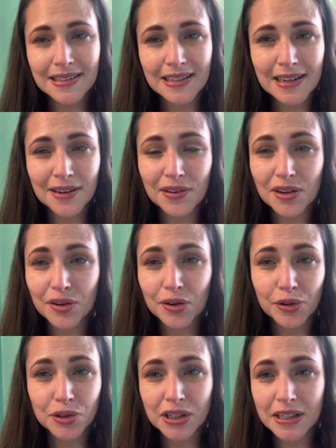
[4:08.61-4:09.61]
did
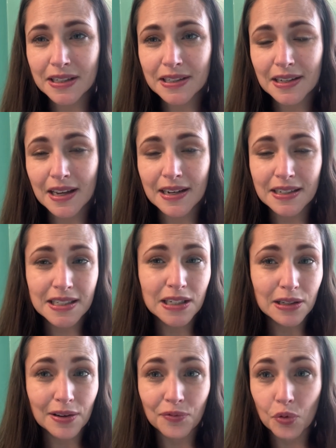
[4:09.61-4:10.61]
Gurgi in a
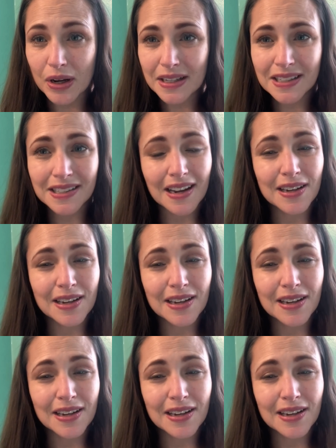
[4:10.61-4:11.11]
silly voice.